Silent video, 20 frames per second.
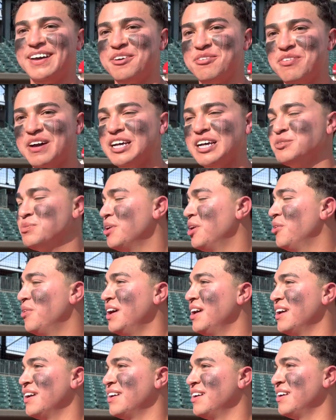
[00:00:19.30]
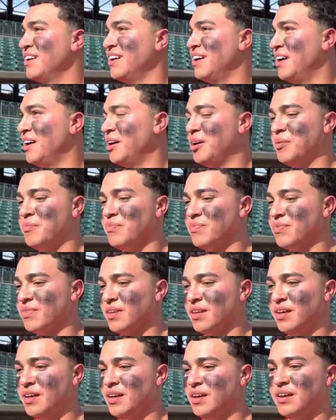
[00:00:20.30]
Fastball away.
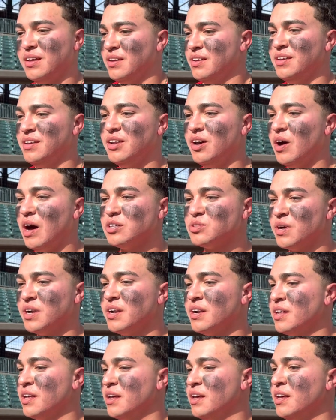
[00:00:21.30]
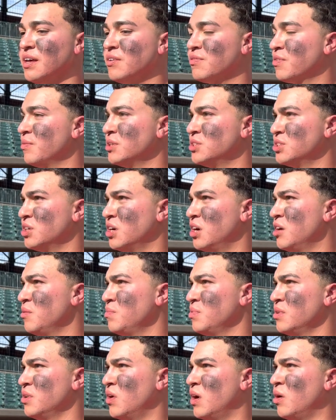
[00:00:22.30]
You know, I was ready to hit from the jump.
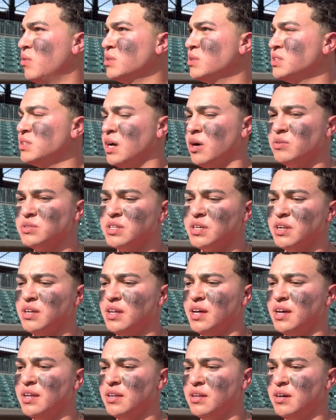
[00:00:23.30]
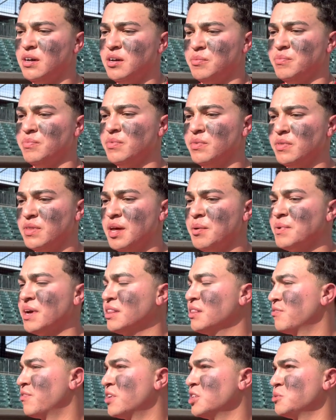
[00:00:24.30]
You know, I wasn't gonna let them get
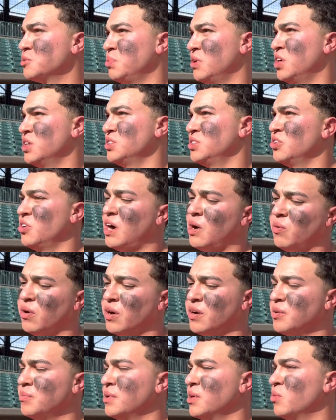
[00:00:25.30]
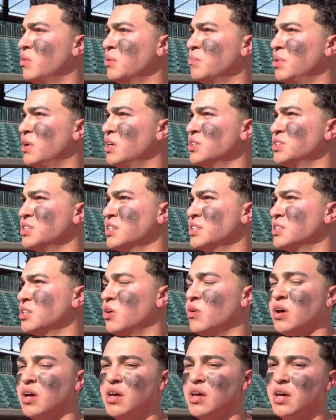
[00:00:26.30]
the first punch. You know, I wanted to be the one punching,
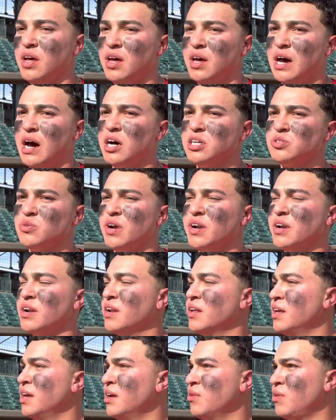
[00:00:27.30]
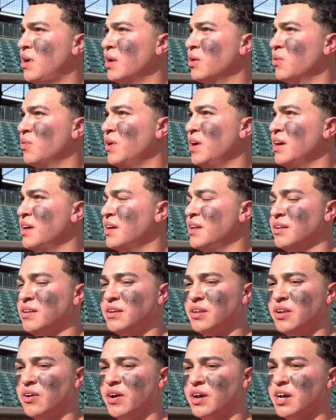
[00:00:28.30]
so I was ready to hit right away. And
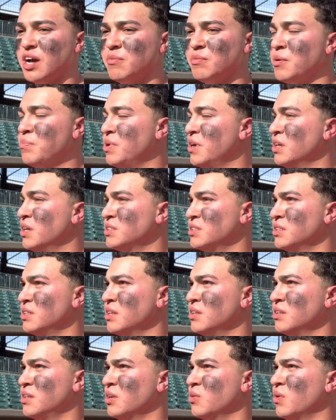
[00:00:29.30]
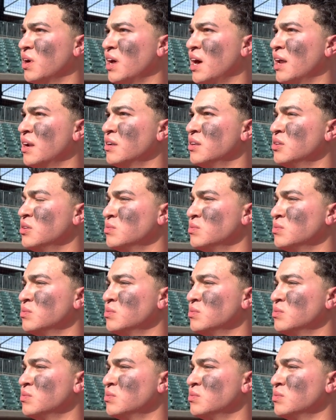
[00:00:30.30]
you know, I got my pitch and just did what I had to do.